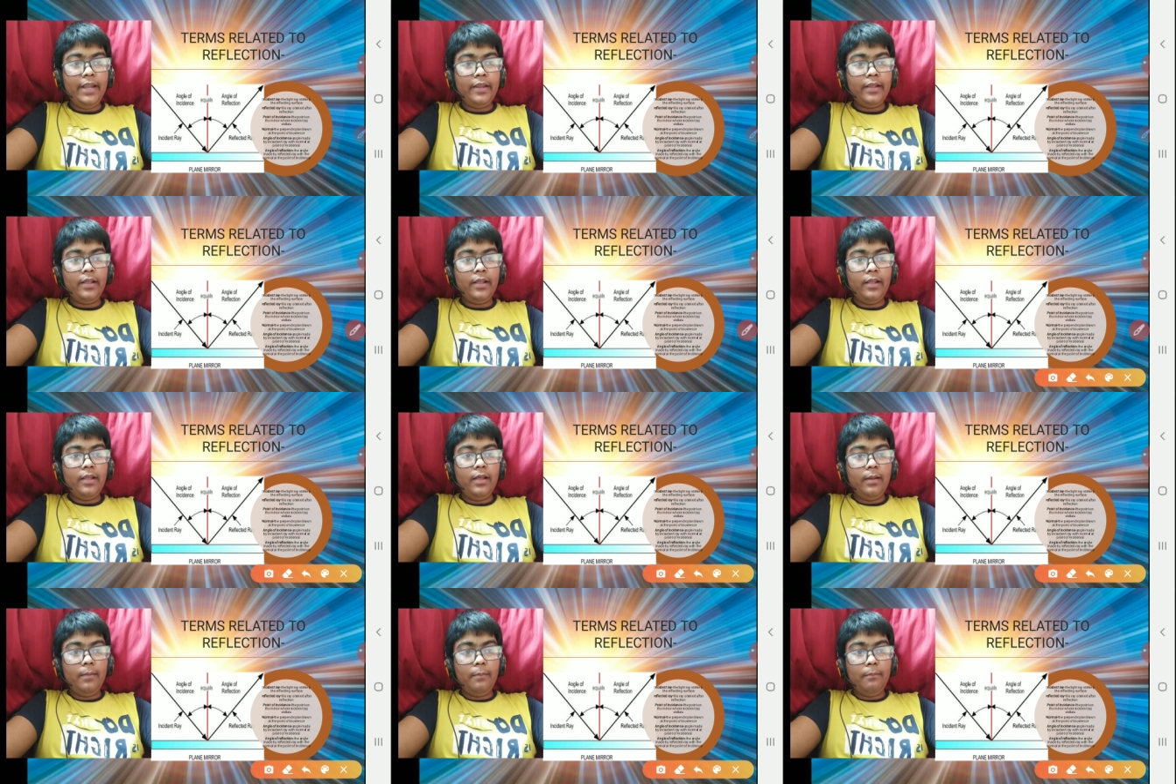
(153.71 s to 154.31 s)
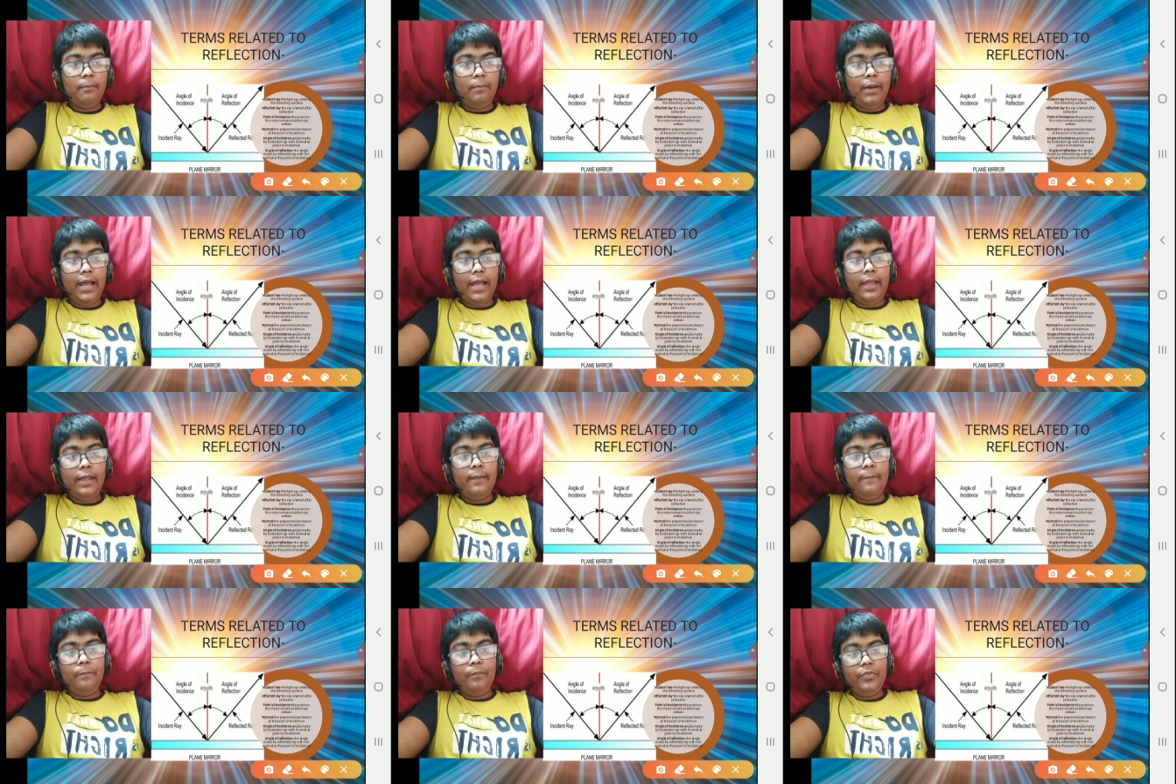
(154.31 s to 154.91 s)
by the
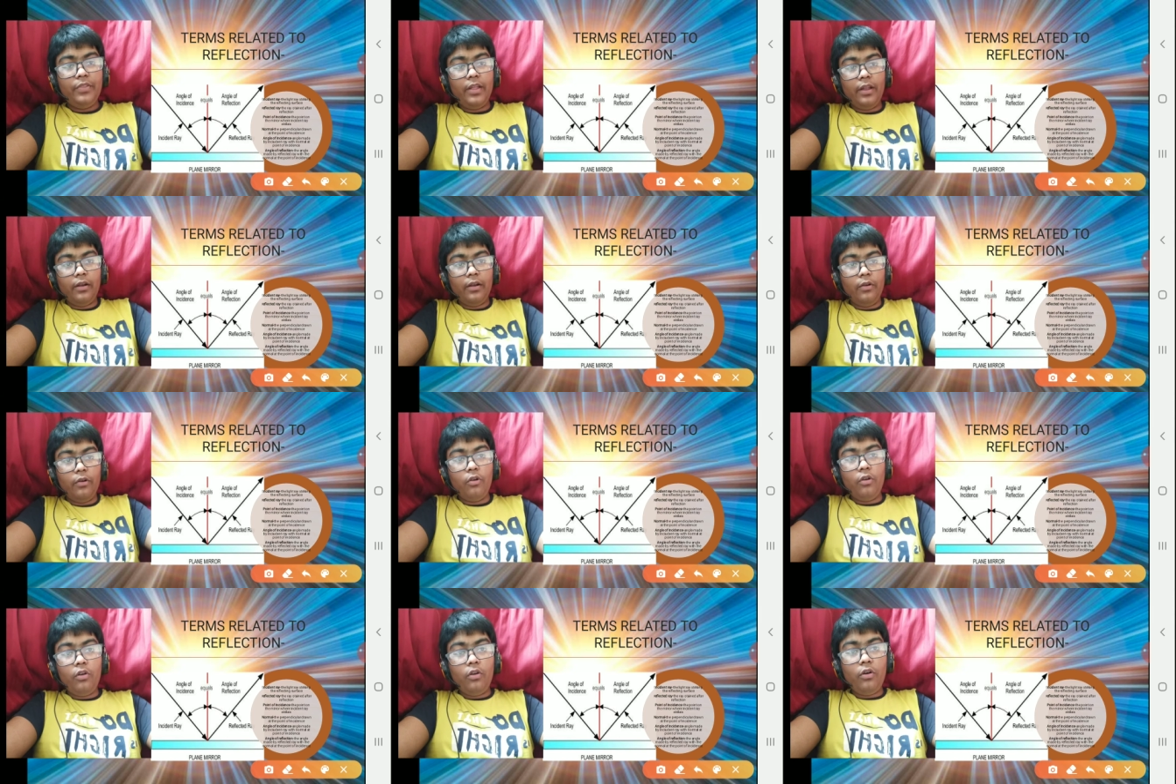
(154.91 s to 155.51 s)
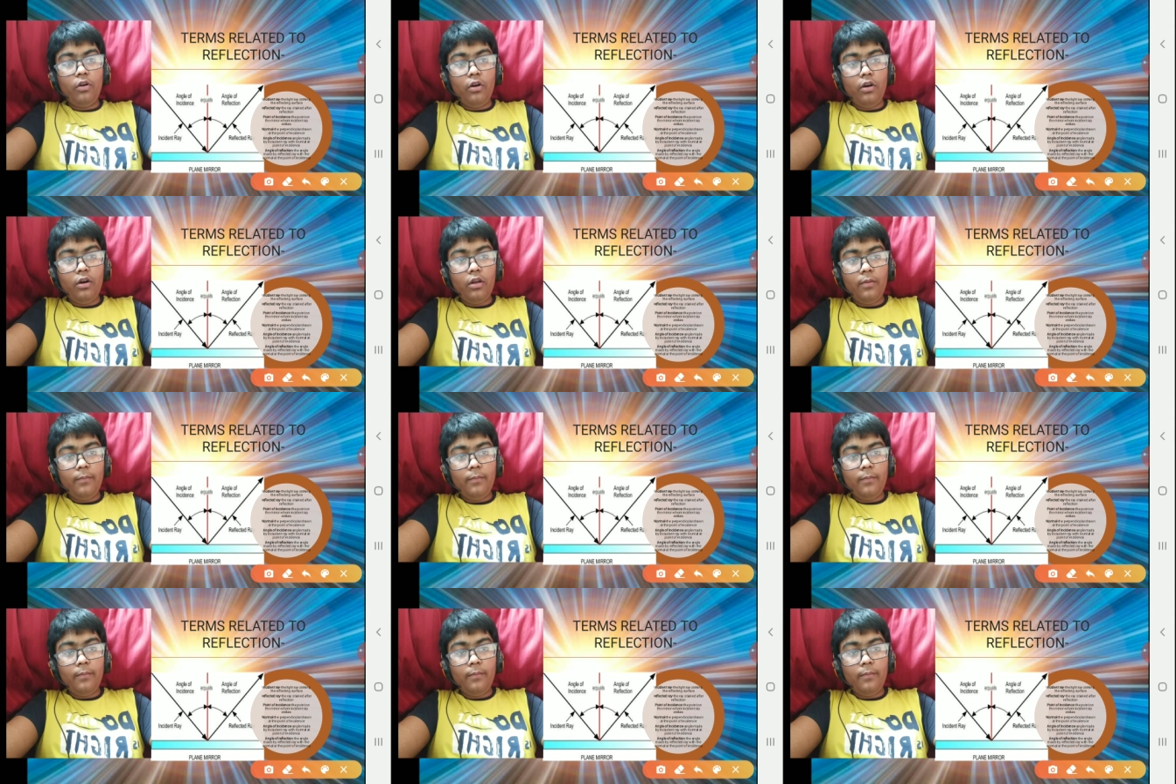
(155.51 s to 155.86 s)
normal